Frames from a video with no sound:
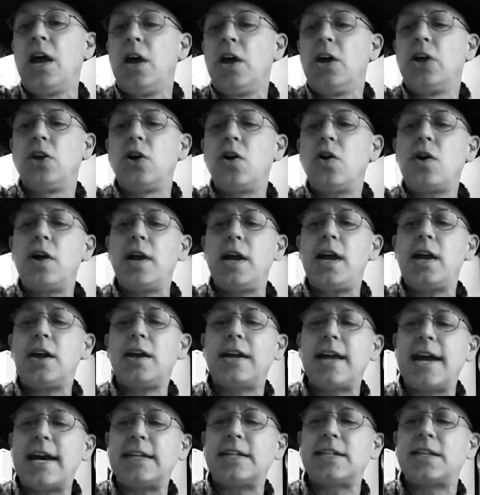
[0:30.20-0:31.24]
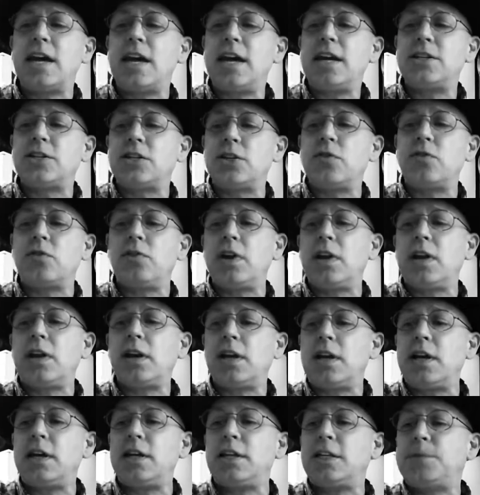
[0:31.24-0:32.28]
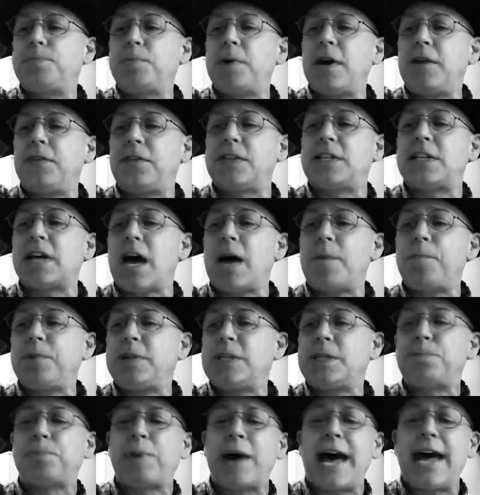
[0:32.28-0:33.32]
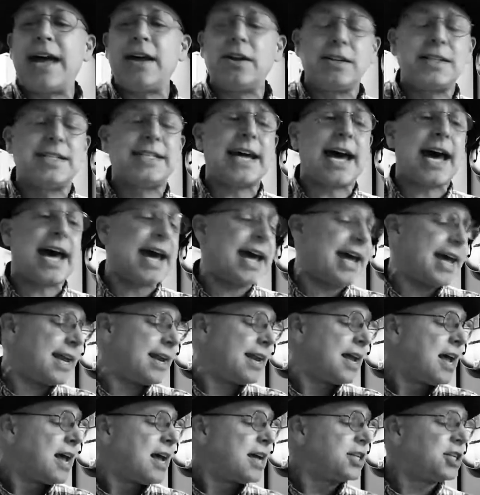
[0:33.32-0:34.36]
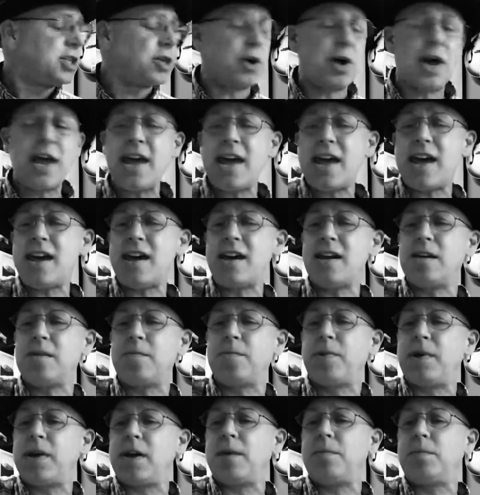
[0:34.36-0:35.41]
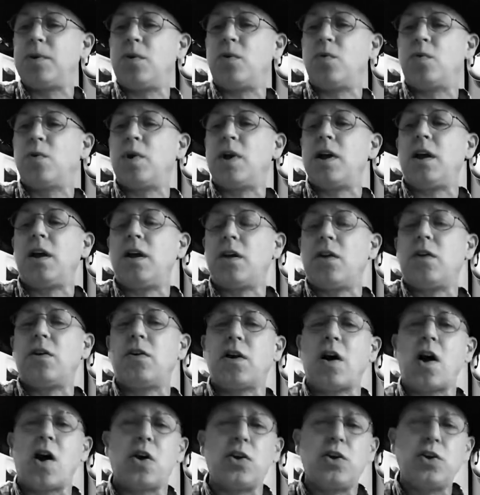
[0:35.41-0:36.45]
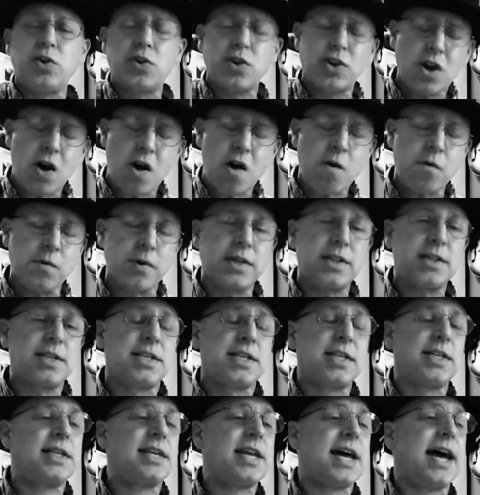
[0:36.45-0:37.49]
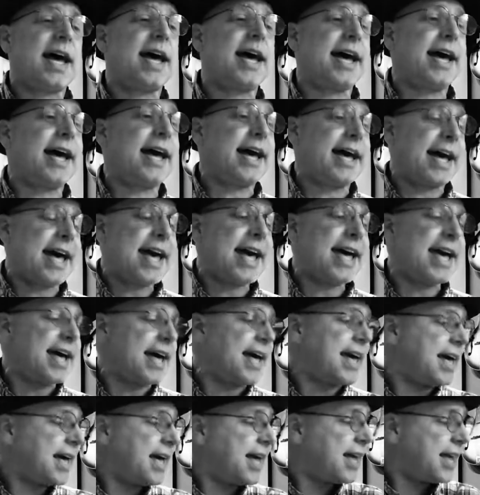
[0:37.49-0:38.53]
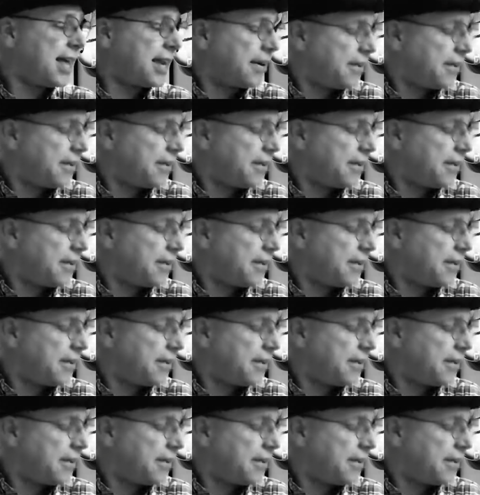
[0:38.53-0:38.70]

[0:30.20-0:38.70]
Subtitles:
Your hair cascades in ringlets, but the top is piled tight. So hey, baby, where are you going tonight?